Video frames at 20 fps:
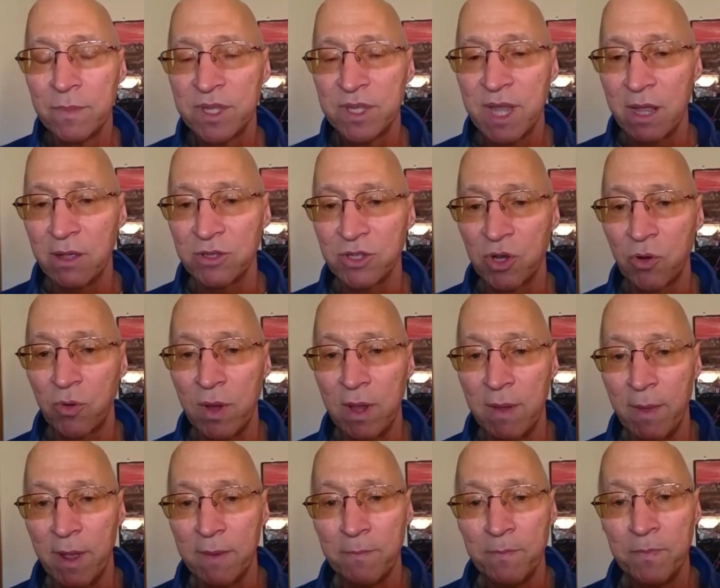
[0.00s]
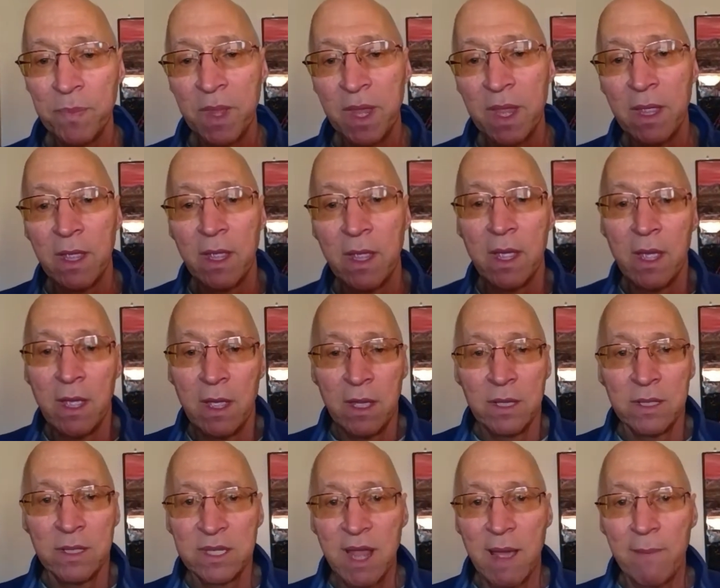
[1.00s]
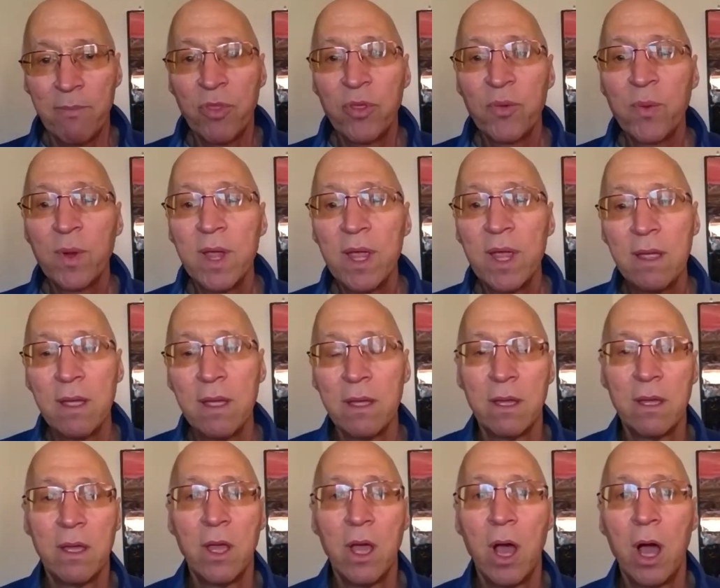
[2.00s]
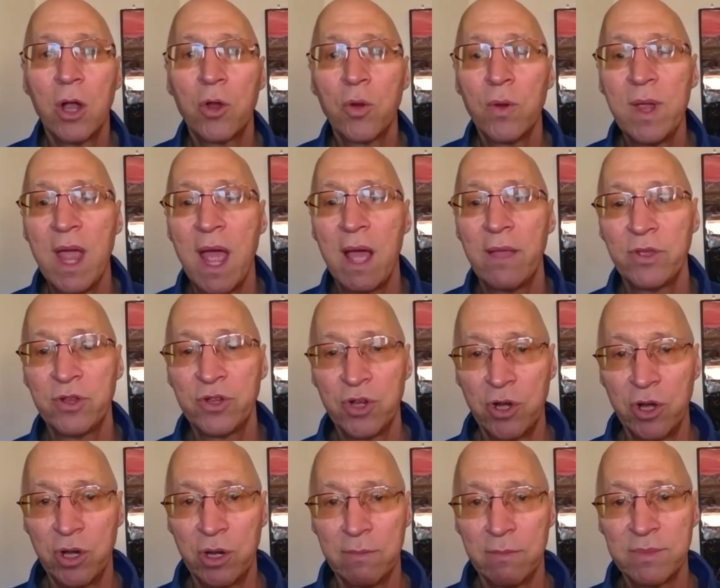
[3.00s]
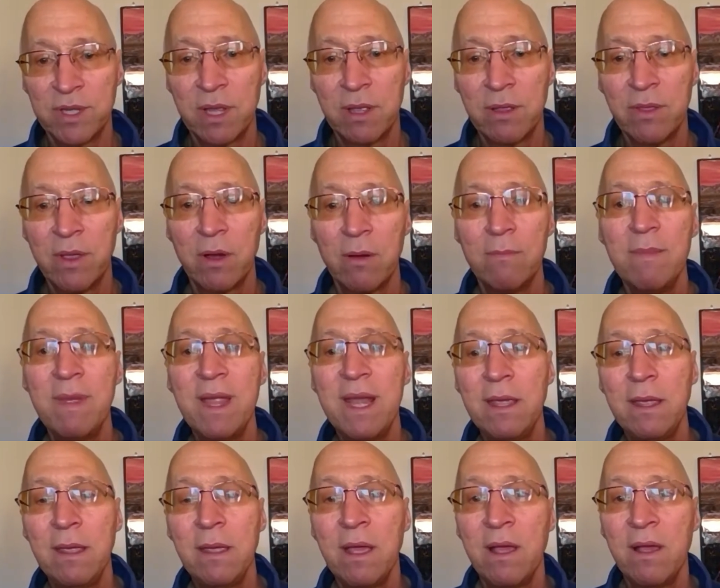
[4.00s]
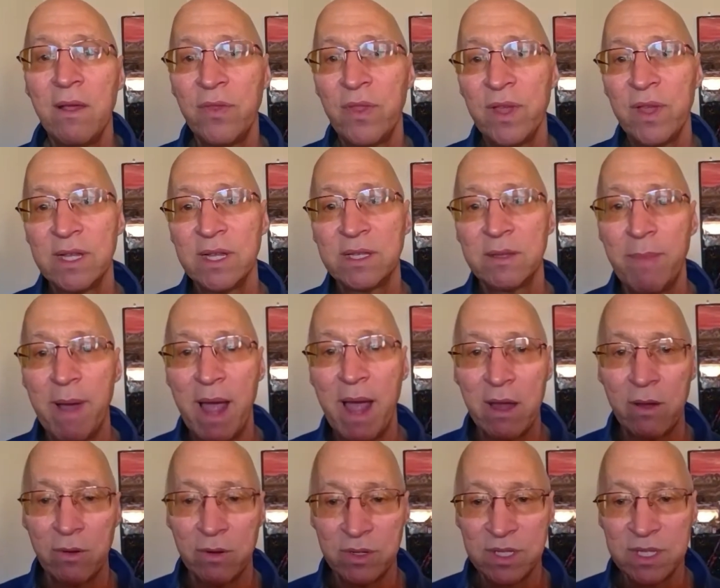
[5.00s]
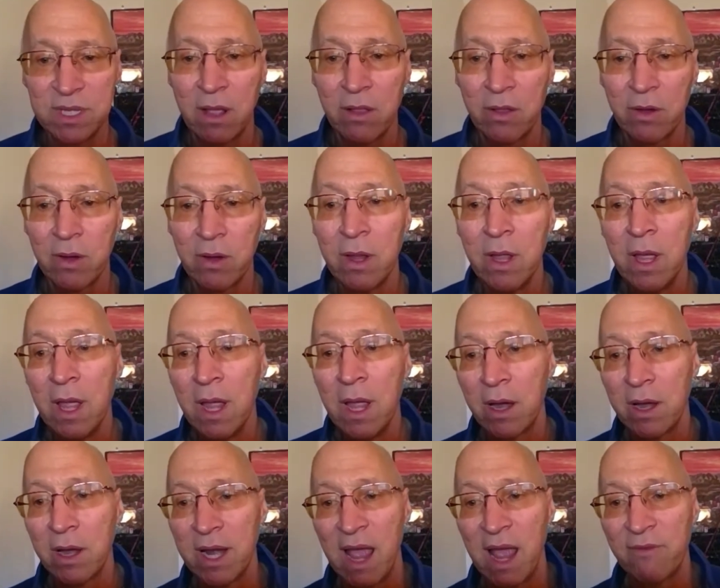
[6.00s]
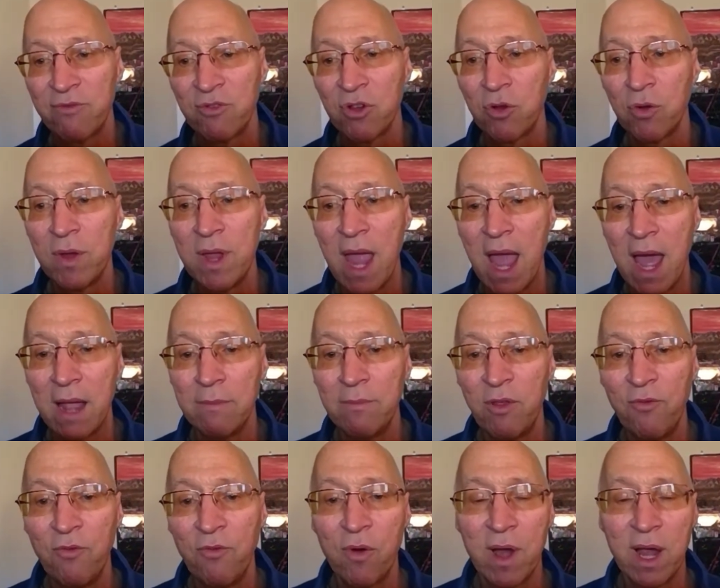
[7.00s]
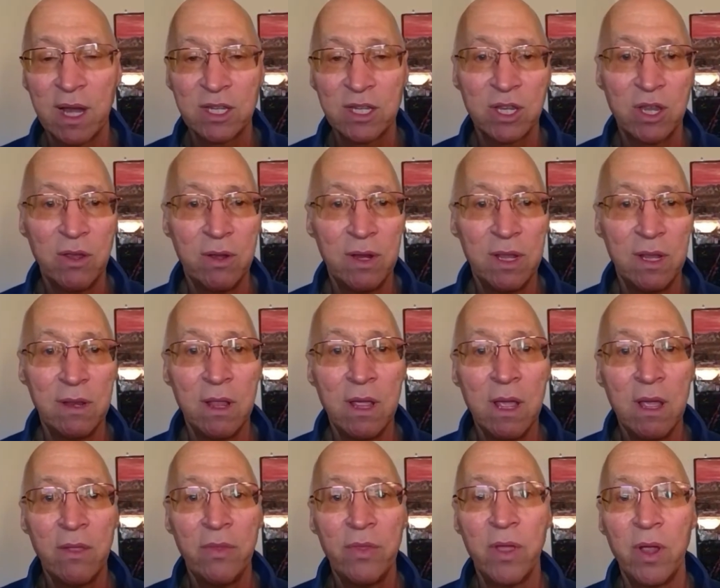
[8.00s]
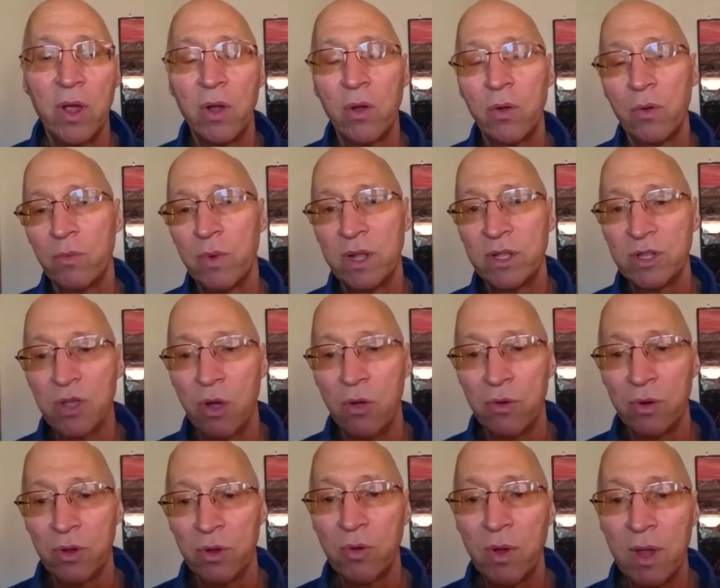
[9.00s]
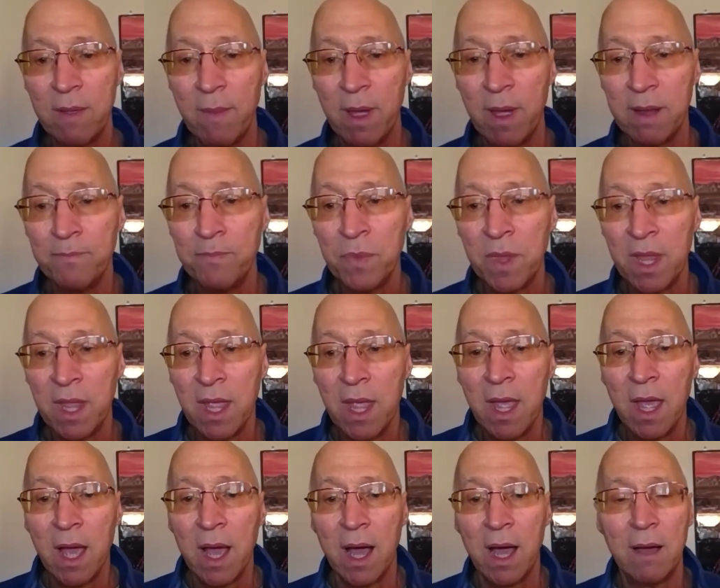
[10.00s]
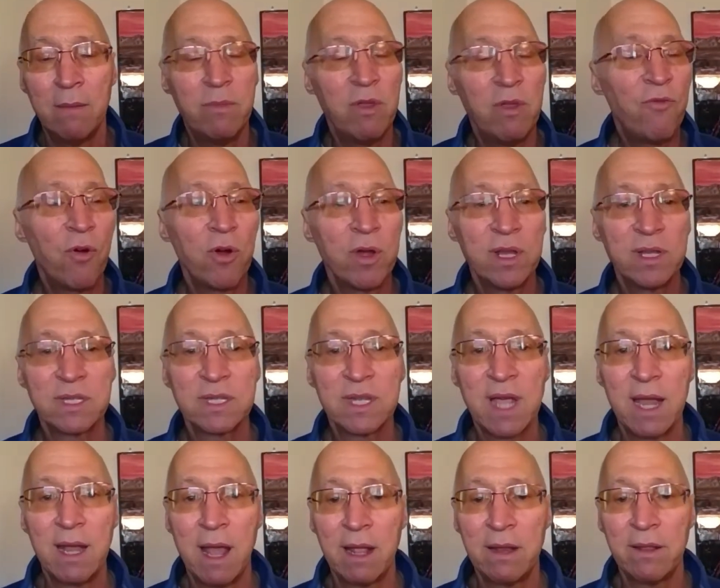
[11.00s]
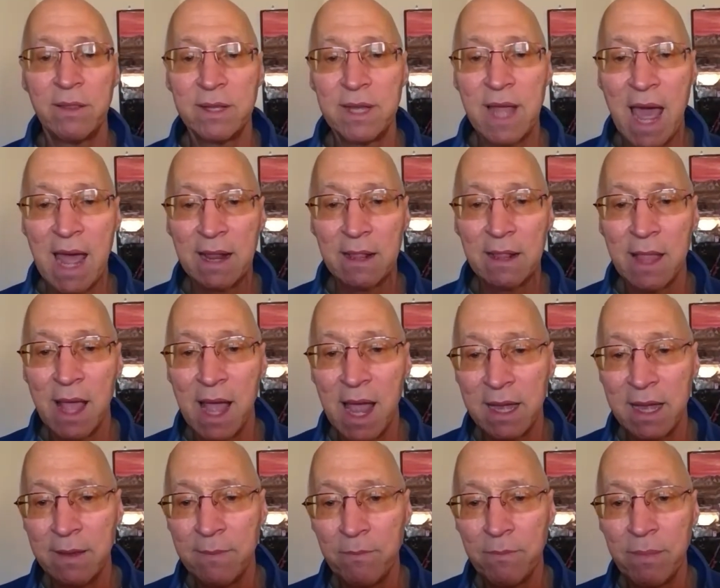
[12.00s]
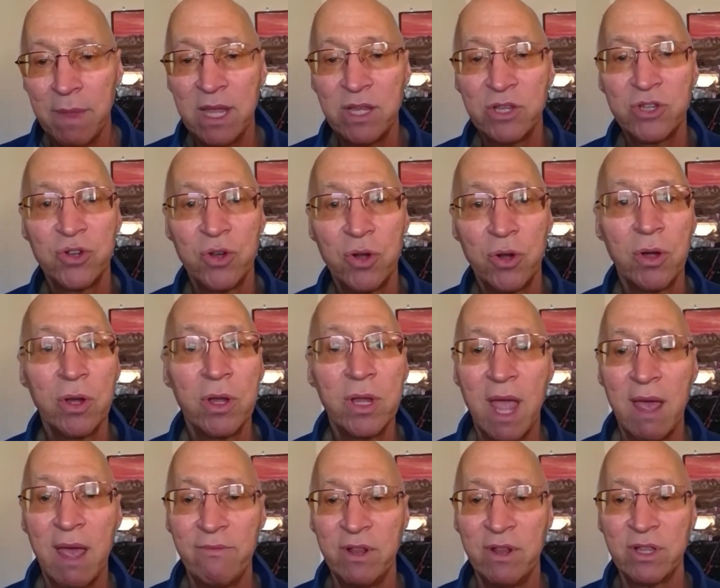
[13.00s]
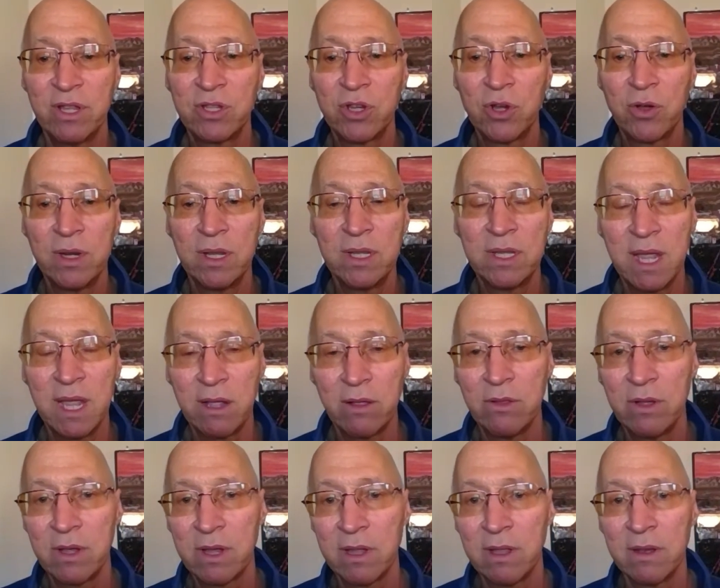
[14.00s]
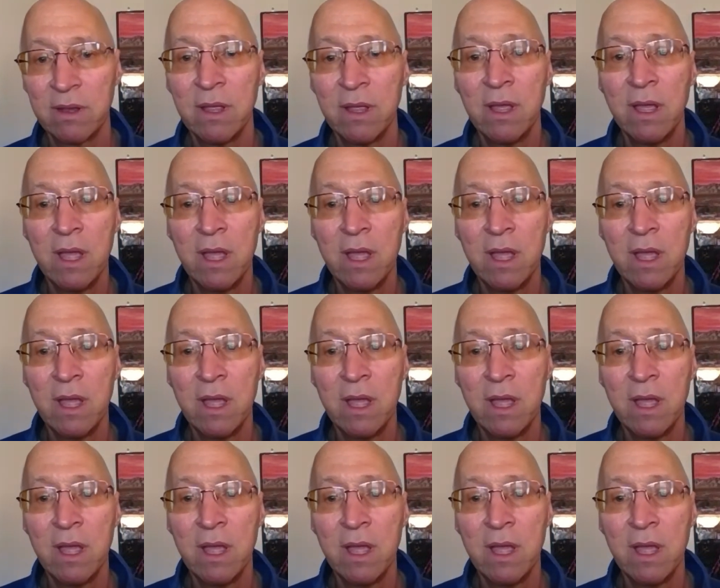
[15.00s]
sales agreement. Step three, agree on the terms. There are many things a buyer and seller are going to have to agree on before executing their rent-to-own agreement. Before you sign on the dotted line, make sure you have an attorney take a look at